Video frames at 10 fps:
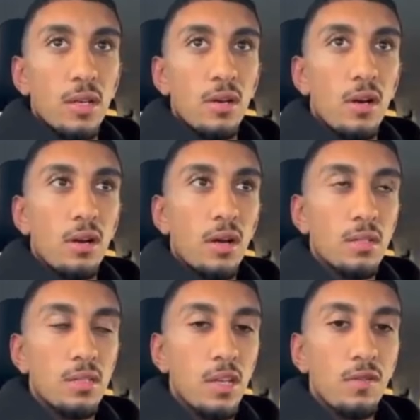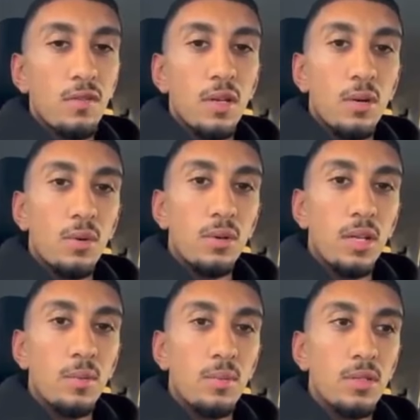are unsafe in our
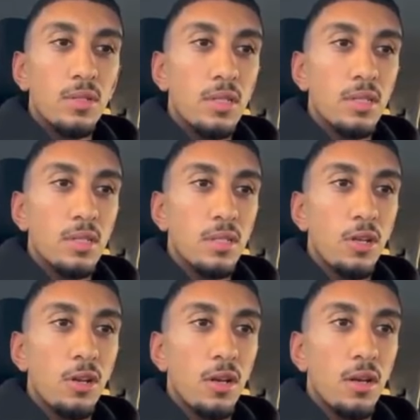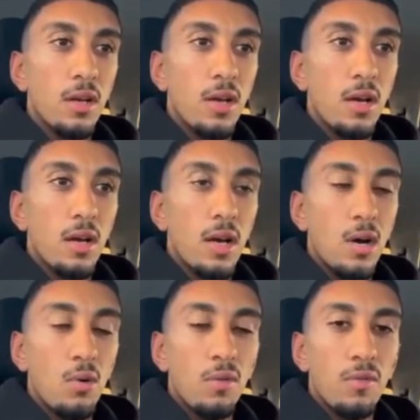neighbors, it's not
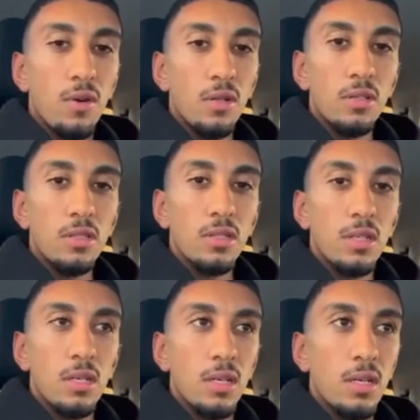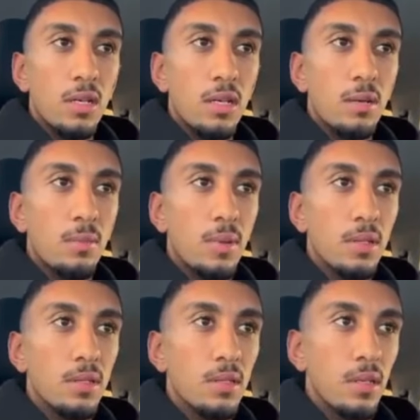our fault,
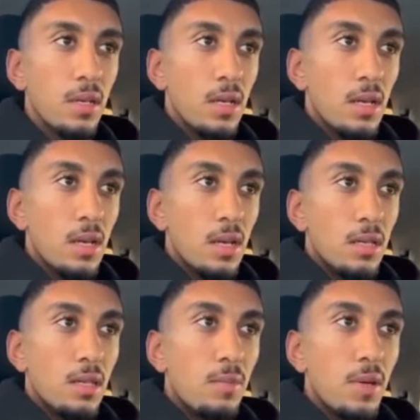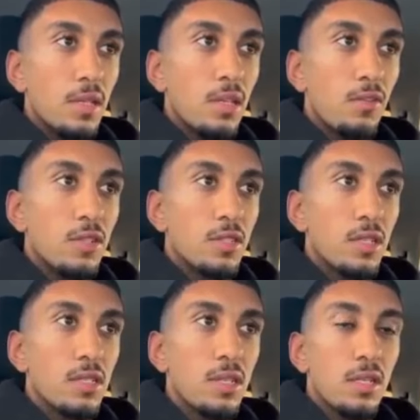but the big difference
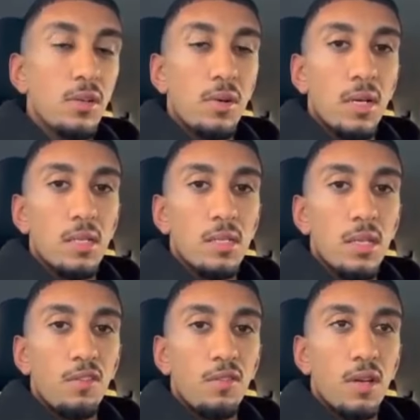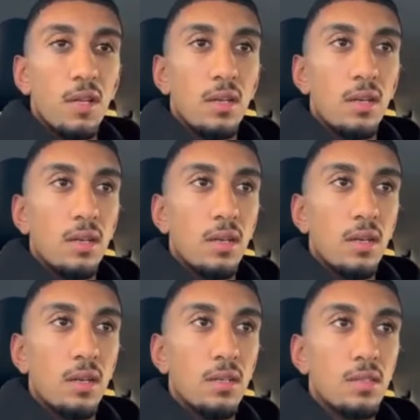is that Iraq is safe and
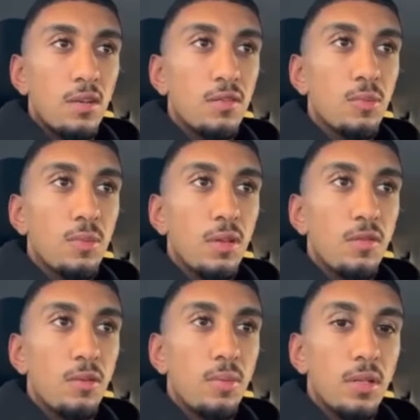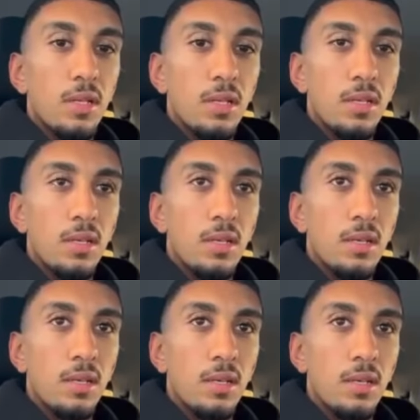safe to play football in.
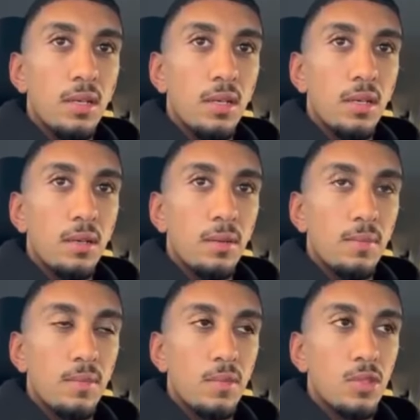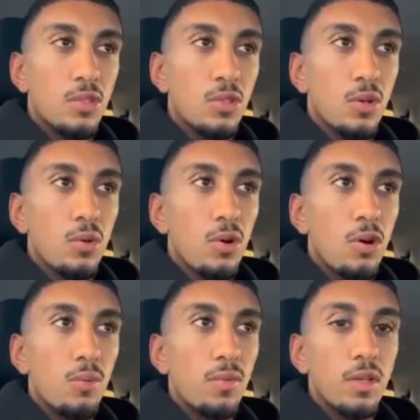So
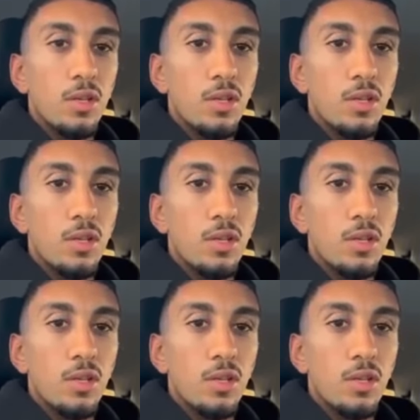hopefully you can